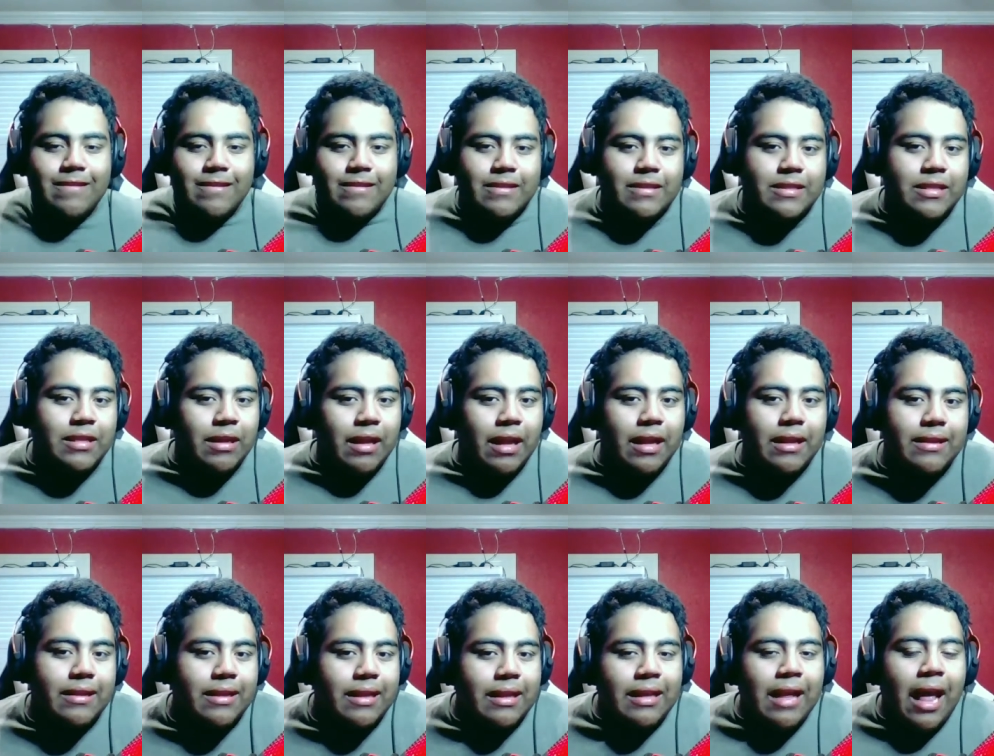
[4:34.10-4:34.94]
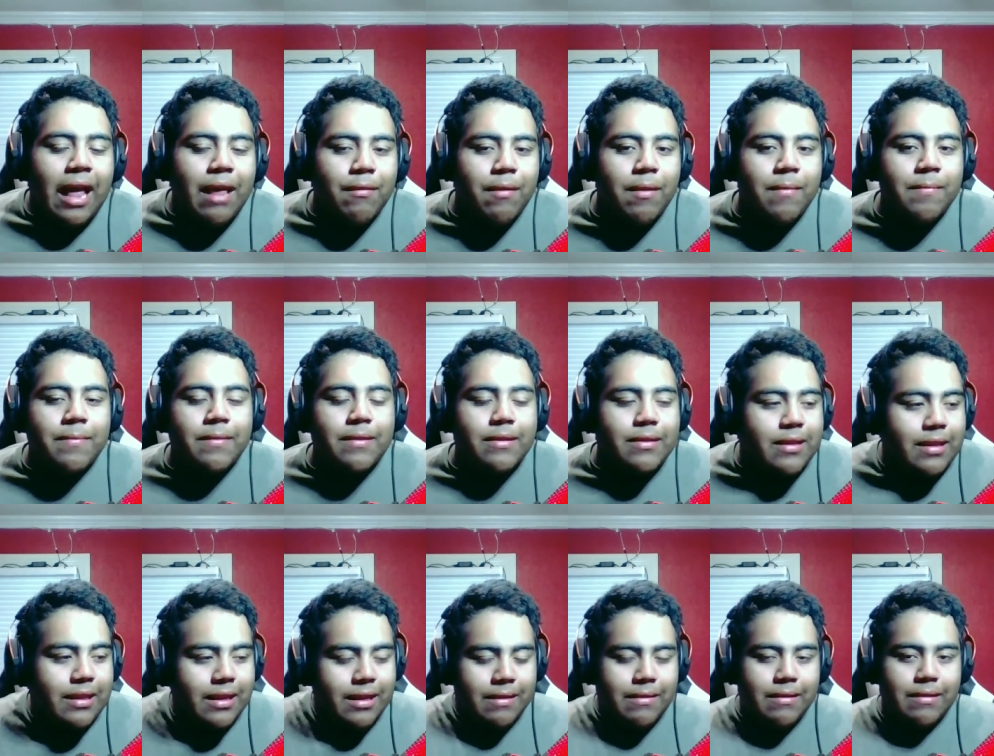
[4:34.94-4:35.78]
so uh, that's why
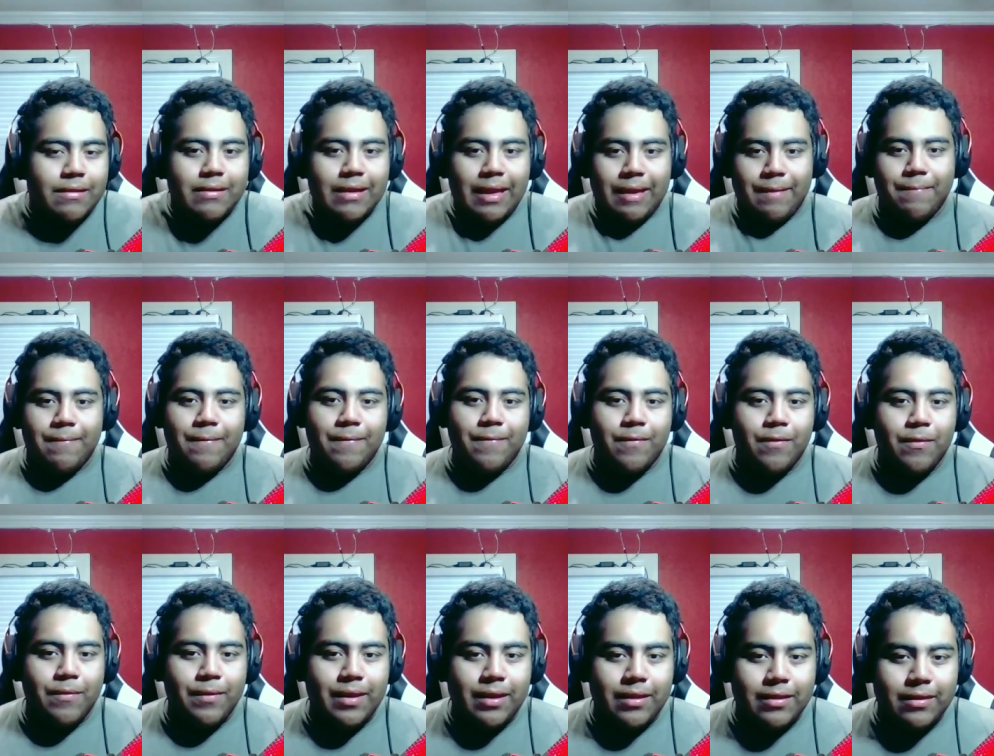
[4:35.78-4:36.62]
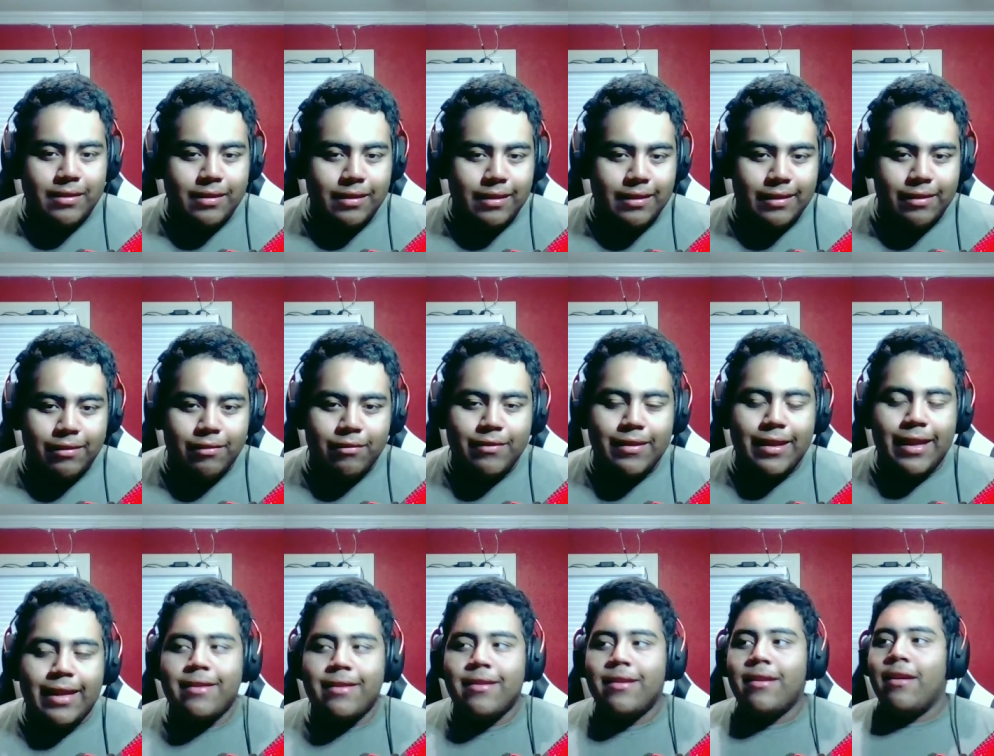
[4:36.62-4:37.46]
okay, before we get continue that,